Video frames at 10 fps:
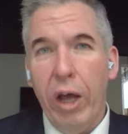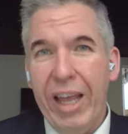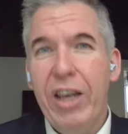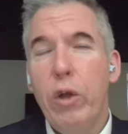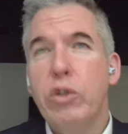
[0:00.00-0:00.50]

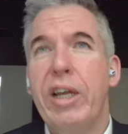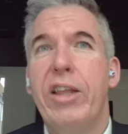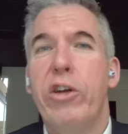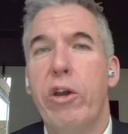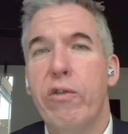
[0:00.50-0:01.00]
in New
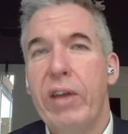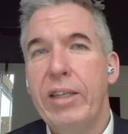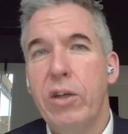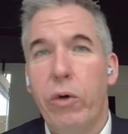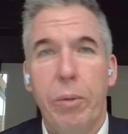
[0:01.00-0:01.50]
Zealand on a
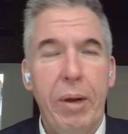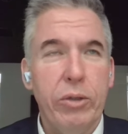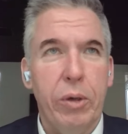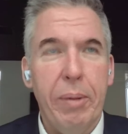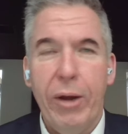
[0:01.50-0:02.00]
visa or a
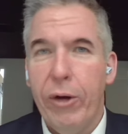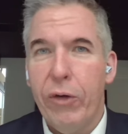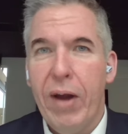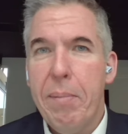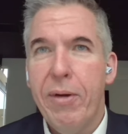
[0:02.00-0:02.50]

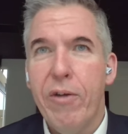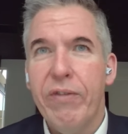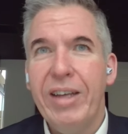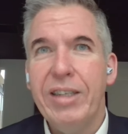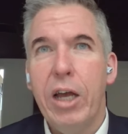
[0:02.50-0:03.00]
parent-grandparent
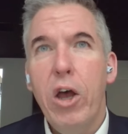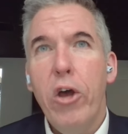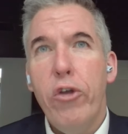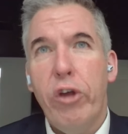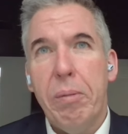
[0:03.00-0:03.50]
visa,
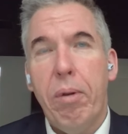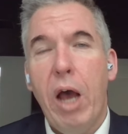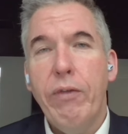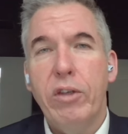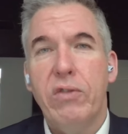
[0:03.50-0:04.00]
you can
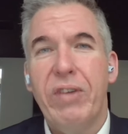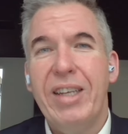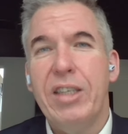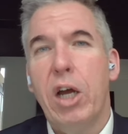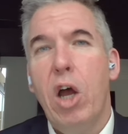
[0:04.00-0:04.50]
apply for this
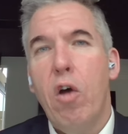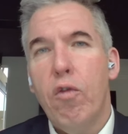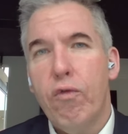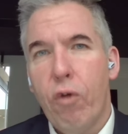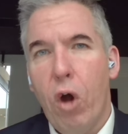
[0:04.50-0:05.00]
visa
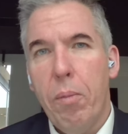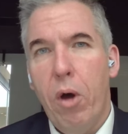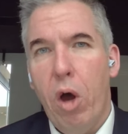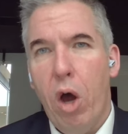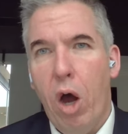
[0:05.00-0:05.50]

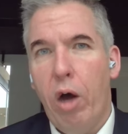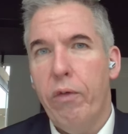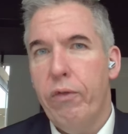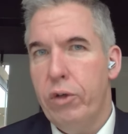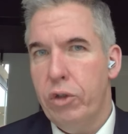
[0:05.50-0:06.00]
from
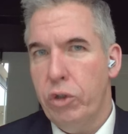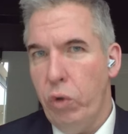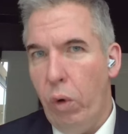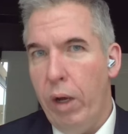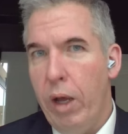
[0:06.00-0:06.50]

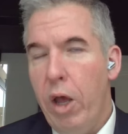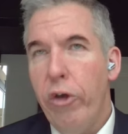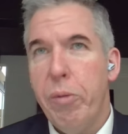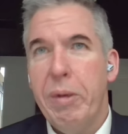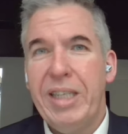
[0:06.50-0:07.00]
offshore.
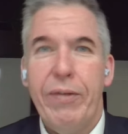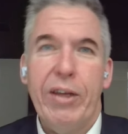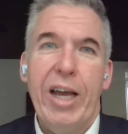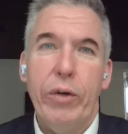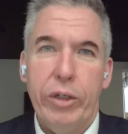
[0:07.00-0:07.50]
You must leave the
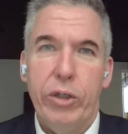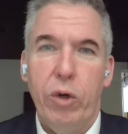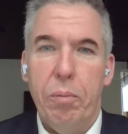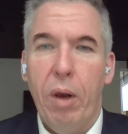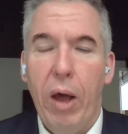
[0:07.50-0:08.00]
country to
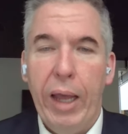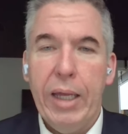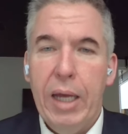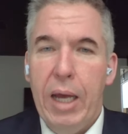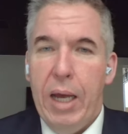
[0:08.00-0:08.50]
apply.
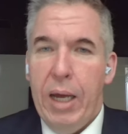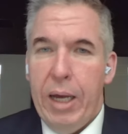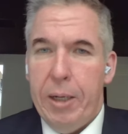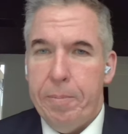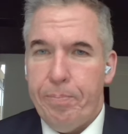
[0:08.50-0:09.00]

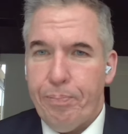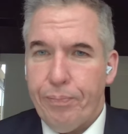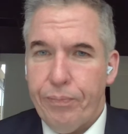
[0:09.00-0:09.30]
Now,